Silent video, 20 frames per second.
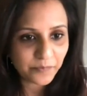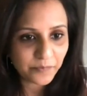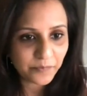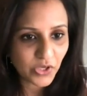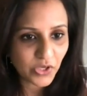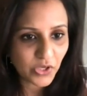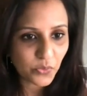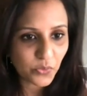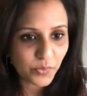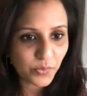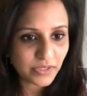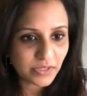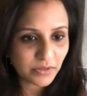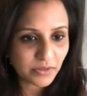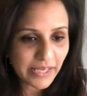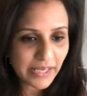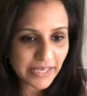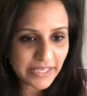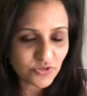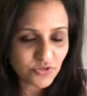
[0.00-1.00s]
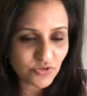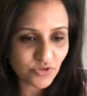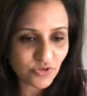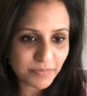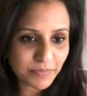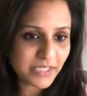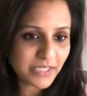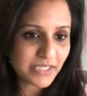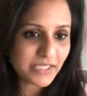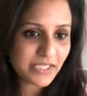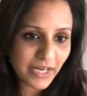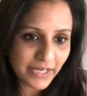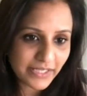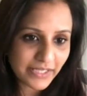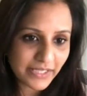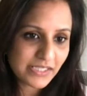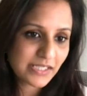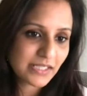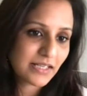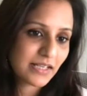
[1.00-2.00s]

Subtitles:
with extremely tight